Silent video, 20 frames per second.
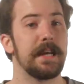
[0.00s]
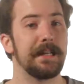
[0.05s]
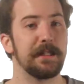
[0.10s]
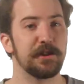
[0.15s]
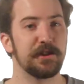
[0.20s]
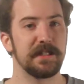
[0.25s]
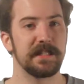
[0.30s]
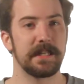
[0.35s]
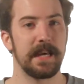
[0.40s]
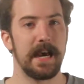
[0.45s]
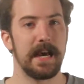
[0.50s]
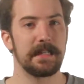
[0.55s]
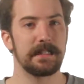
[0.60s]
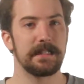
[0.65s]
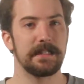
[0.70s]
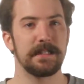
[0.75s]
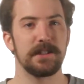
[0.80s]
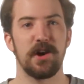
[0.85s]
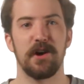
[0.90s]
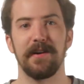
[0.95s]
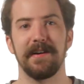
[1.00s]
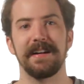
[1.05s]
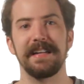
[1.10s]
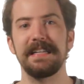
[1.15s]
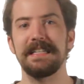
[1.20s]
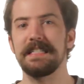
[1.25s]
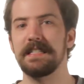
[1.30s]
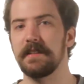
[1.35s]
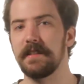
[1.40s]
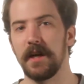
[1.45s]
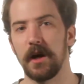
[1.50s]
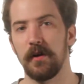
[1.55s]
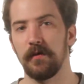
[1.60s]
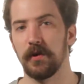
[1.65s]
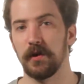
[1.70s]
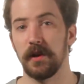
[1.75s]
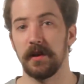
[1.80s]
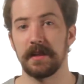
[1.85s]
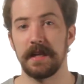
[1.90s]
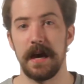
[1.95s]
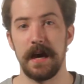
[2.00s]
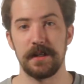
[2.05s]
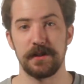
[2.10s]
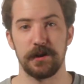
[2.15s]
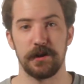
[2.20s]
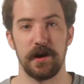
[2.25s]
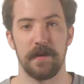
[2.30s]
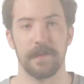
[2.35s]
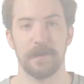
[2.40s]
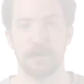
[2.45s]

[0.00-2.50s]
Dangerous gases are an easily overlooked hazard on